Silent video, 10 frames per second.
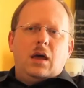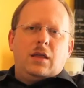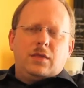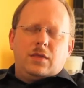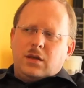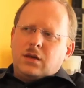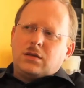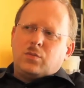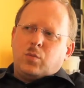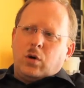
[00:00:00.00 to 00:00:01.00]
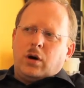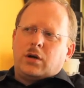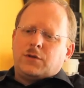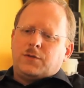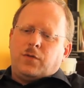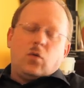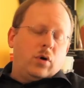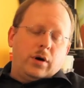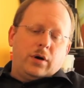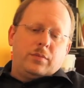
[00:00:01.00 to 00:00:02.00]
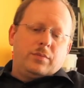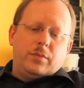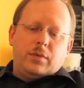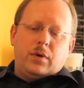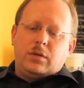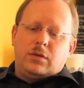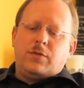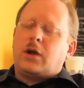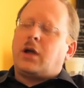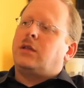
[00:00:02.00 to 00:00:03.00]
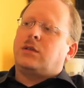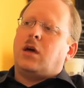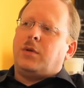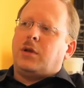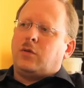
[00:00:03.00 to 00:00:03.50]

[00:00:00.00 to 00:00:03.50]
And this works for different kinds of companies.